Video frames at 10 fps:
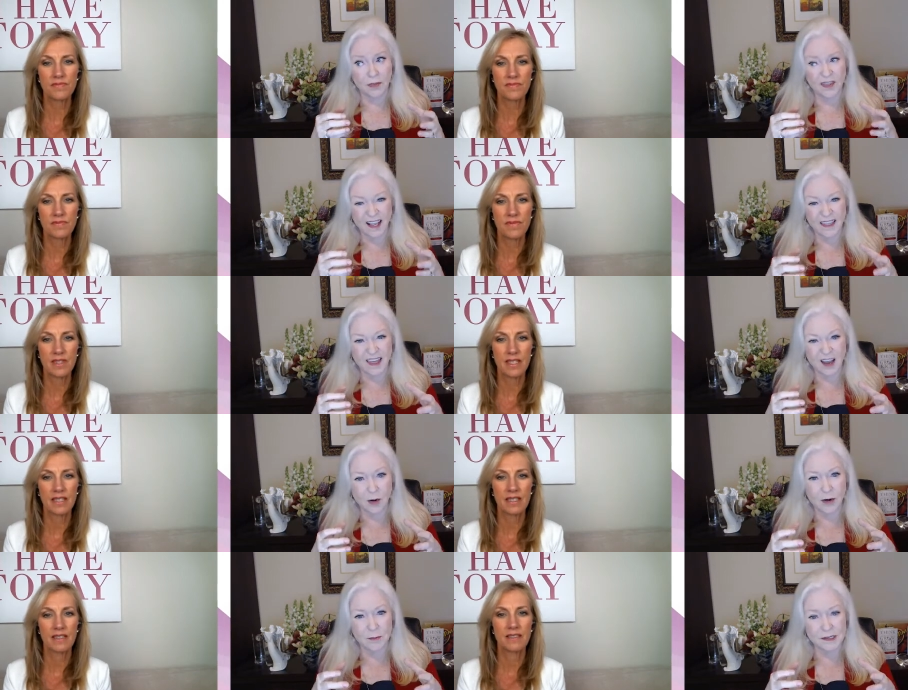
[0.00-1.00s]
Speaker 1: think they
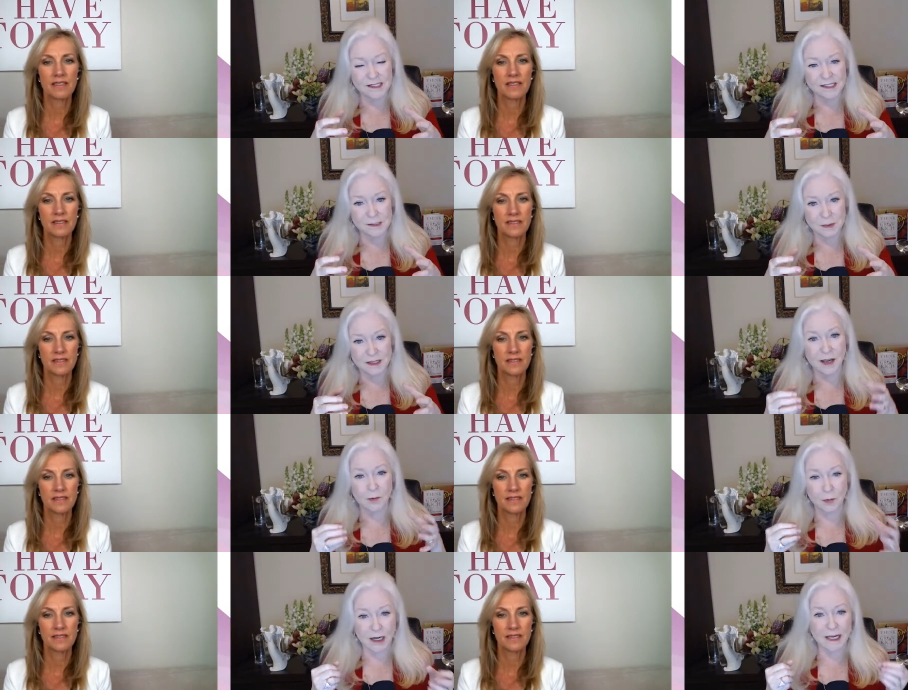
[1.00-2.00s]
own a business, but they
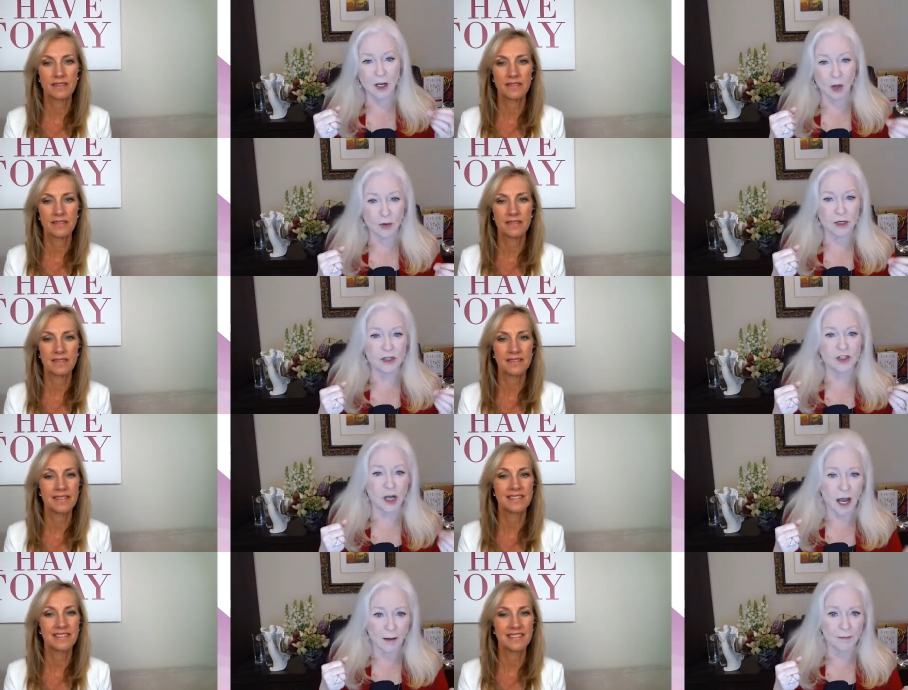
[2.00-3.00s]
really own a
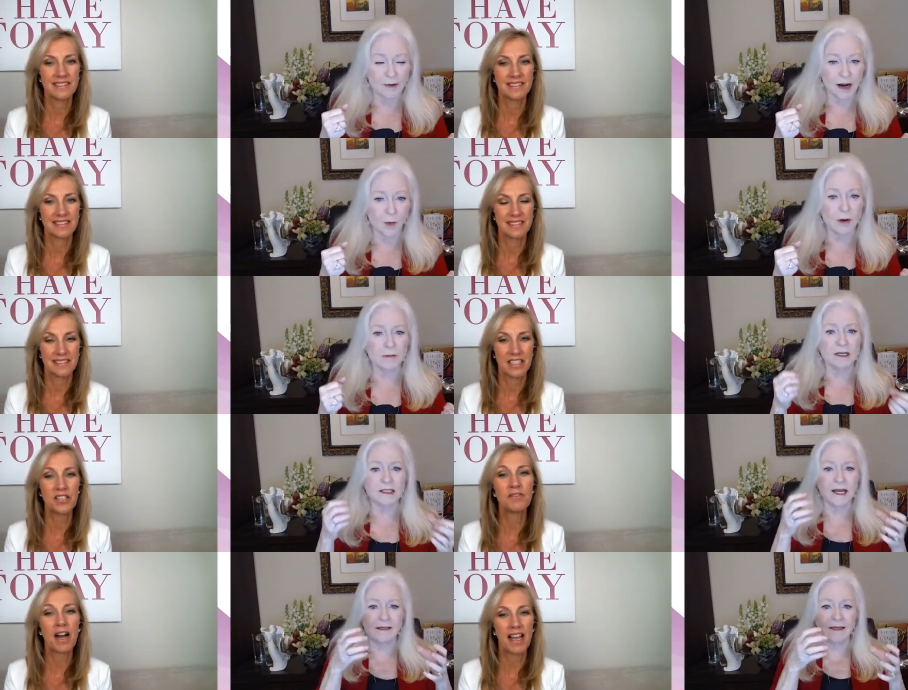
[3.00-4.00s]
job. And I want them to
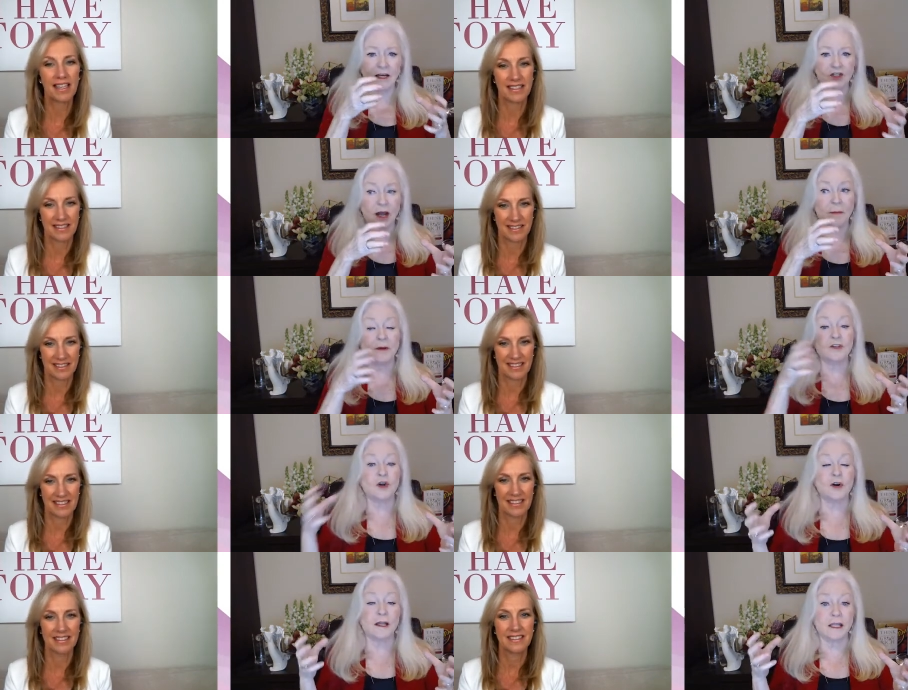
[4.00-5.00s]
take that job and
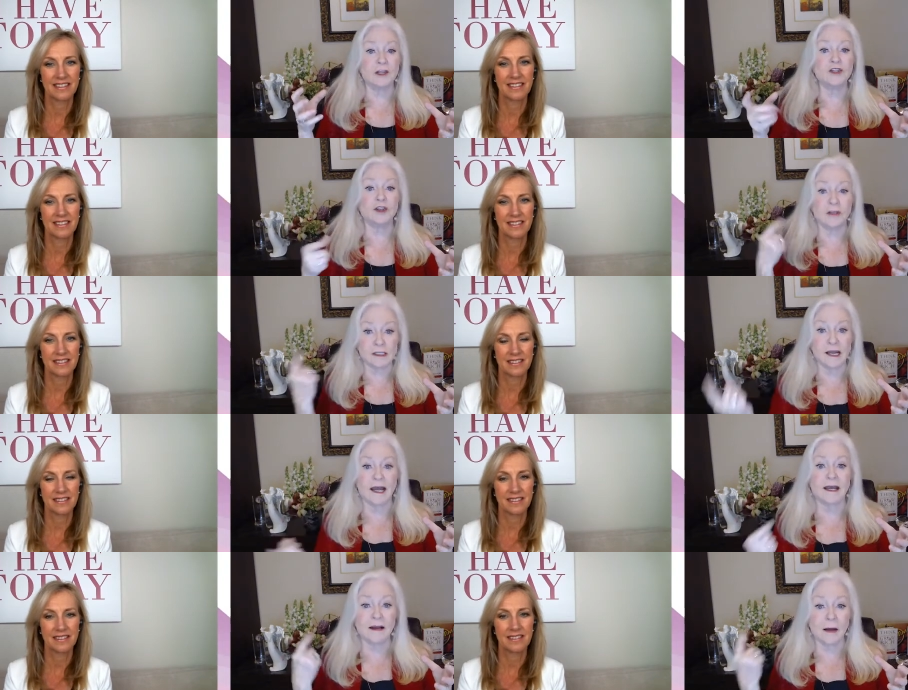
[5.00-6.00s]
turn it into this
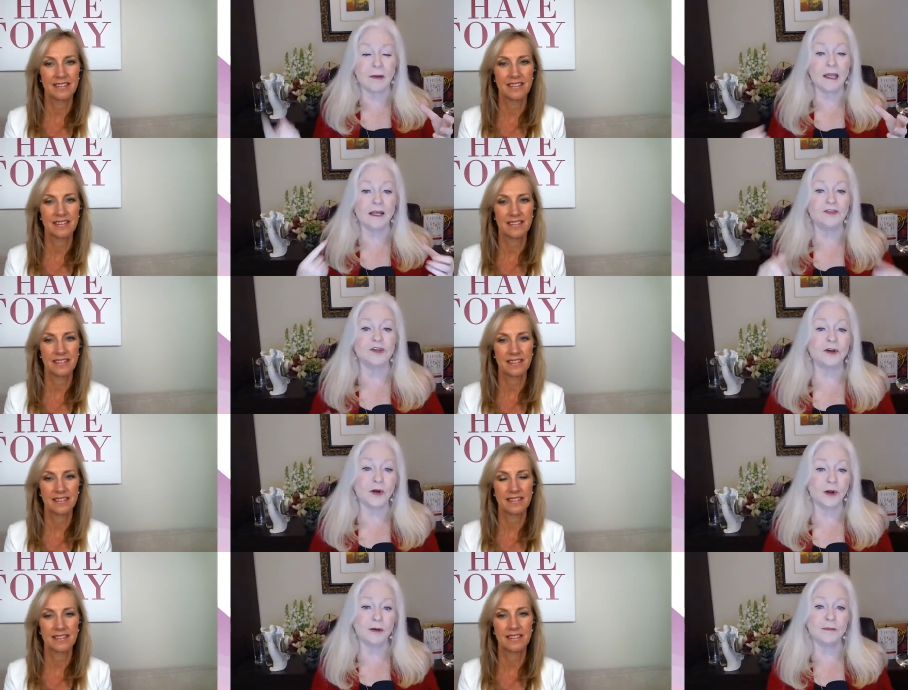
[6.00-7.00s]
economic engine
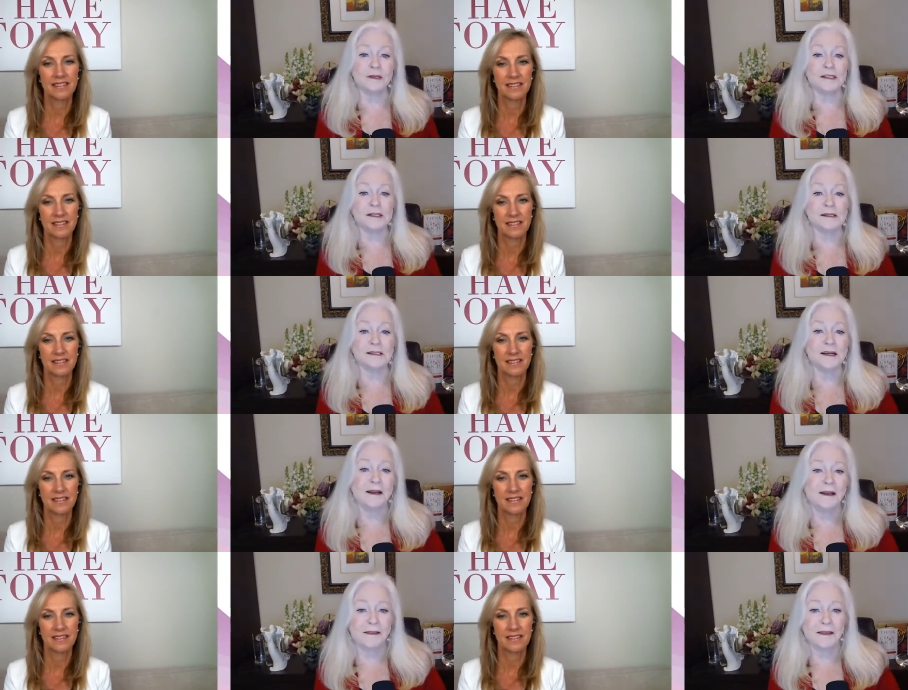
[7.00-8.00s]
called a business
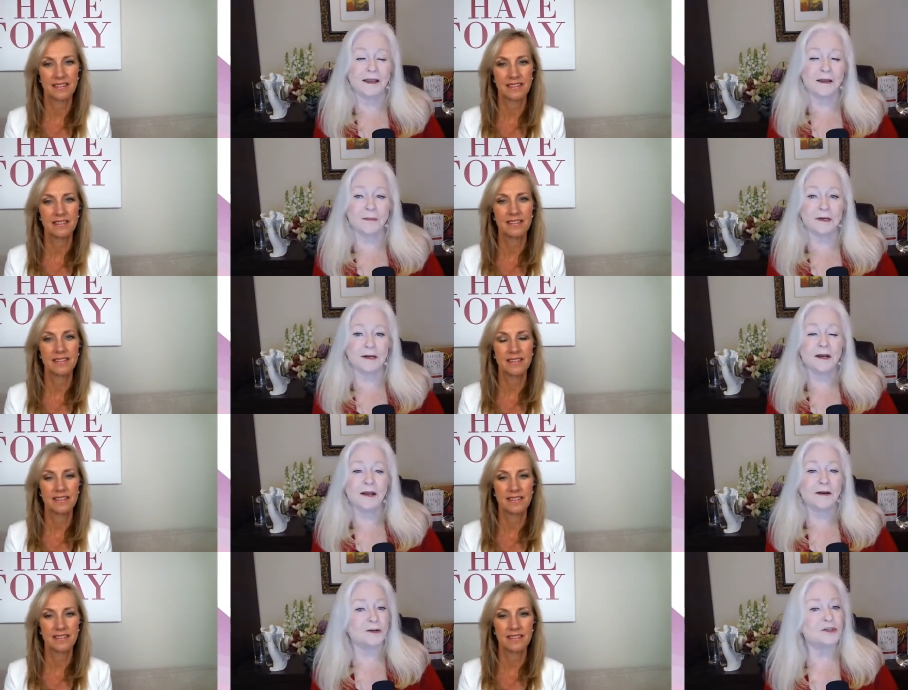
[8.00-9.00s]
that can be
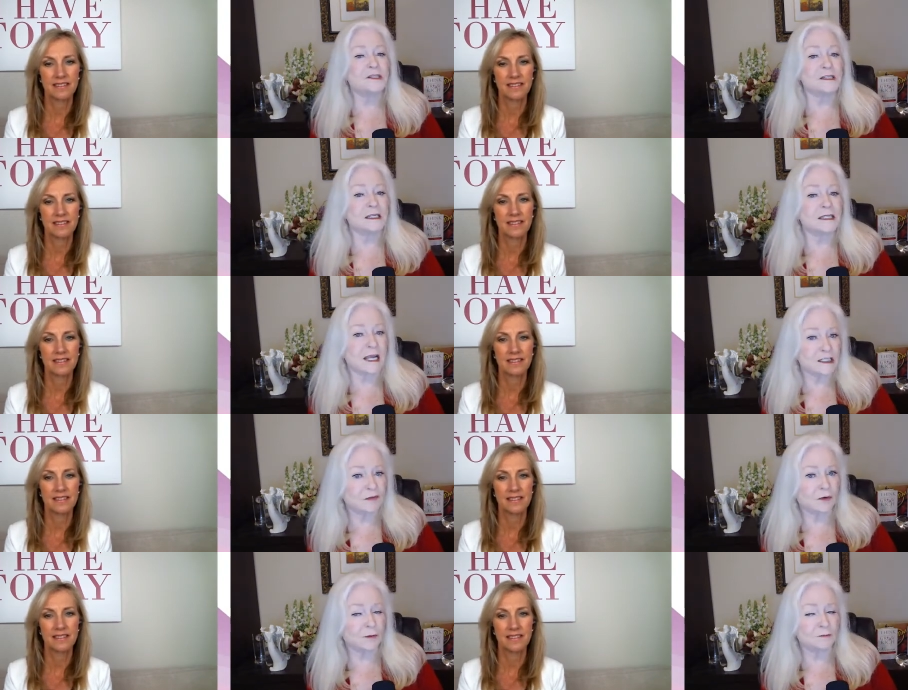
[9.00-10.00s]
not just
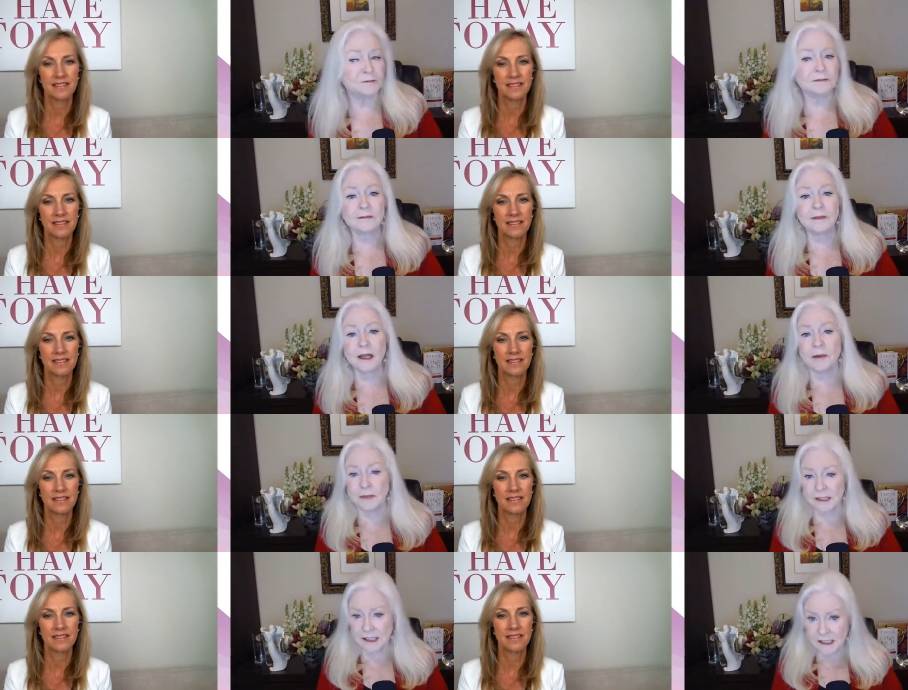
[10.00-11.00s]
successful,
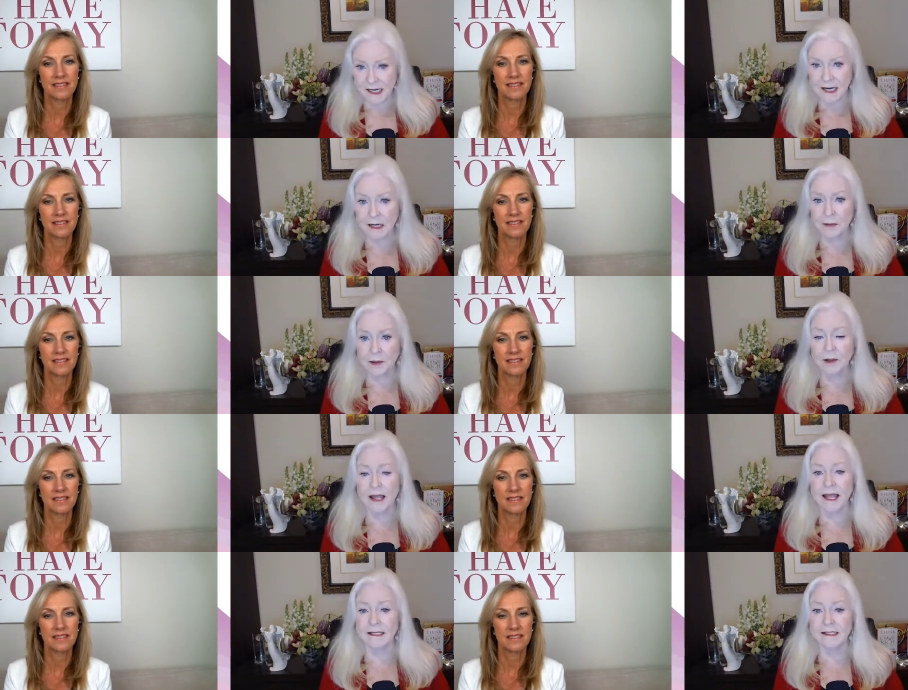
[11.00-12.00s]
but sustainable
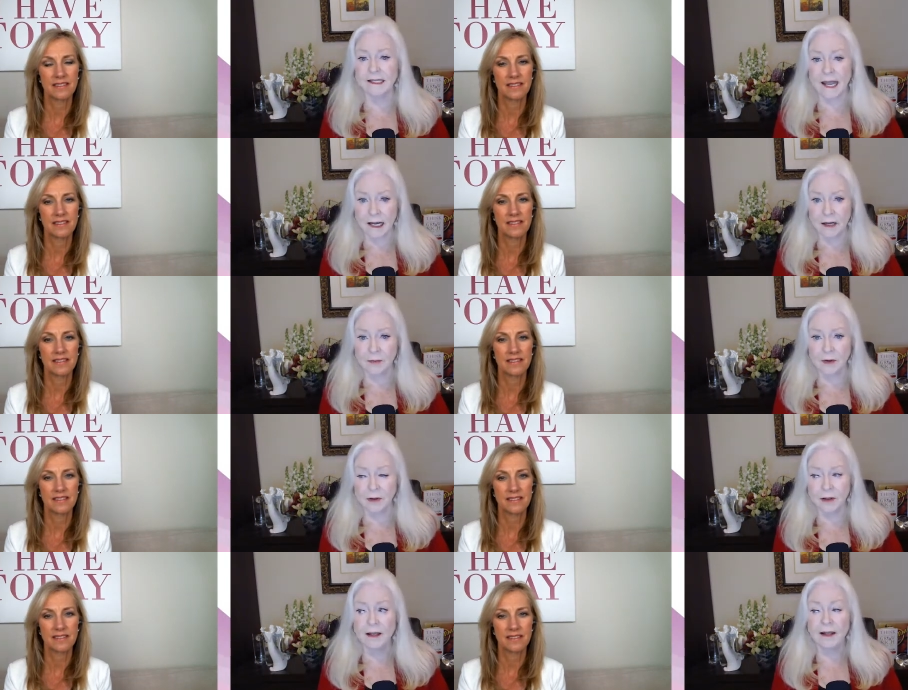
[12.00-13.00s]
and scalable